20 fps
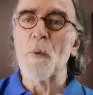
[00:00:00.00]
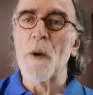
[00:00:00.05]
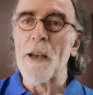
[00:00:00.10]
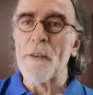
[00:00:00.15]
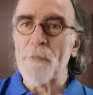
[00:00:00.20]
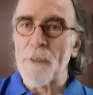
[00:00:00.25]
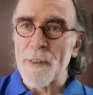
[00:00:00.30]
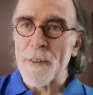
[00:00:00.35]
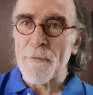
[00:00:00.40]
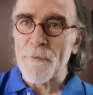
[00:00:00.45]

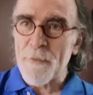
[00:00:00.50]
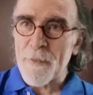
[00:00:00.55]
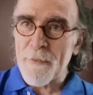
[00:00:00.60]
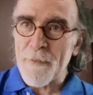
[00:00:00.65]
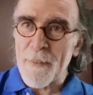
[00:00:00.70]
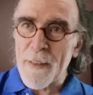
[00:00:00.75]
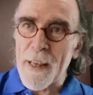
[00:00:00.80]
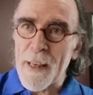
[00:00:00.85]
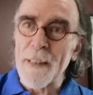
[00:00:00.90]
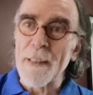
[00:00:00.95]
wife hasn't,
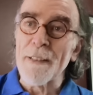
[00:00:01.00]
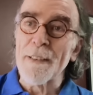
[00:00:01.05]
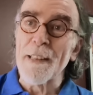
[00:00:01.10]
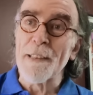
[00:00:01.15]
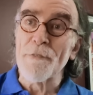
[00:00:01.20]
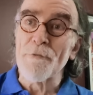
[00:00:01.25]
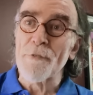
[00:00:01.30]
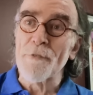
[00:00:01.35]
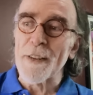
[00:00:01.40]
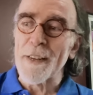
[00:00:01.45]
ha-
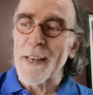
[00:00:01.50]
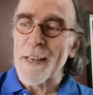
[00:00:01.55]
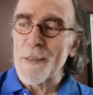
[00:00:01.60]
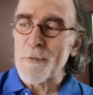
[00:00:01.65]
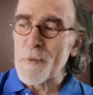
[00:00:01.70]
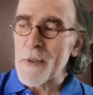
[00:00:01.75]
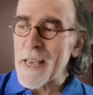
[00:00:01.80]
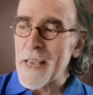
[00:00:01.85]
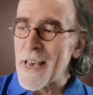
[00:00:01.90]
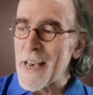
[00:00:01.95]
doesn't
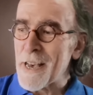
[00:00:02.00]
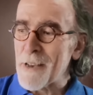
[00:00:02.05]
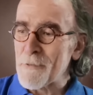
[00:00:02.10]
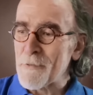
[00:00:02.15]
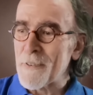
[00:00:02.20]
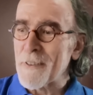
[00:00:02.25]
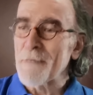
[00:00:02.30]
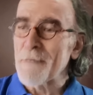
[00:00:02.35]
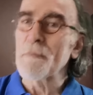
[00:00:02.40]
realize we have,